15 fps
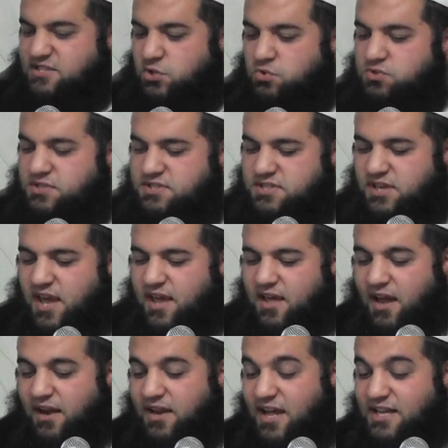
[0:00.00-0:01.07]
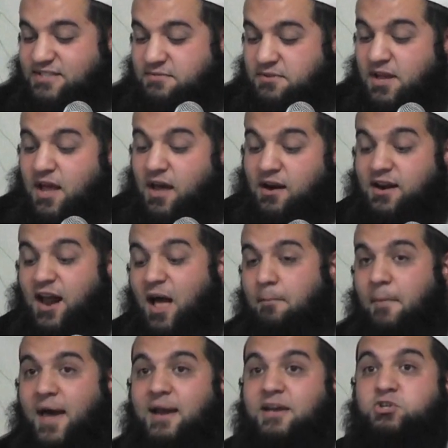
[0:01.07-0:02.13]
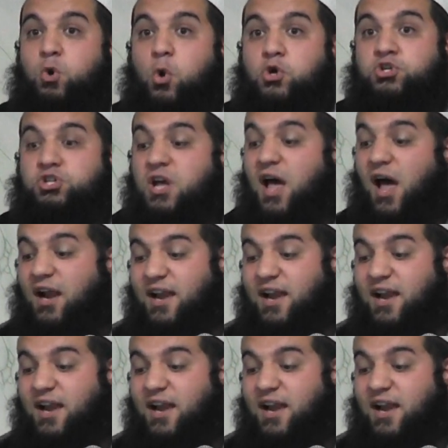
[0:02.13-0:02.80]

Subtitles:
excuse is to get Allah's rahmah in Josh.